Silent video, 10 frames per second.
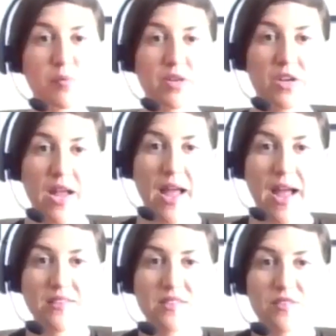bring your
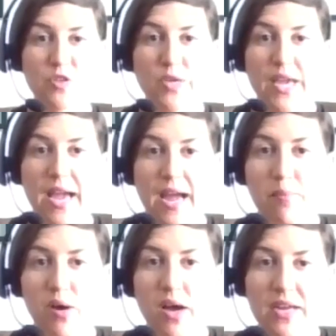hands, if you can,
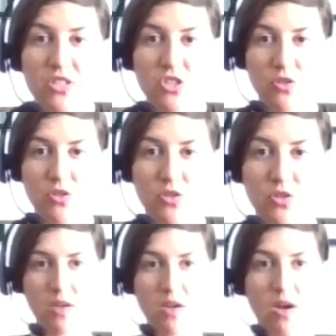behind you,
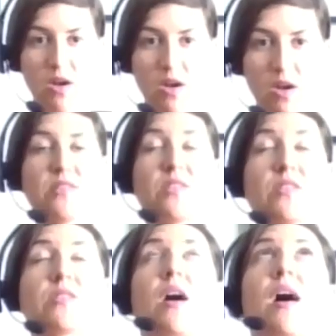eyes to the
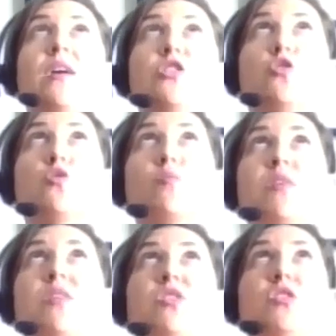sky, shoulder
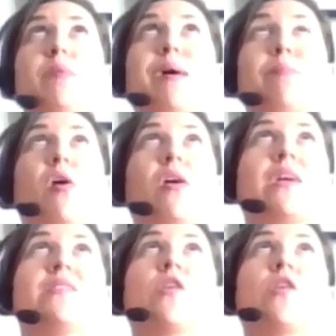blades in your back pockets,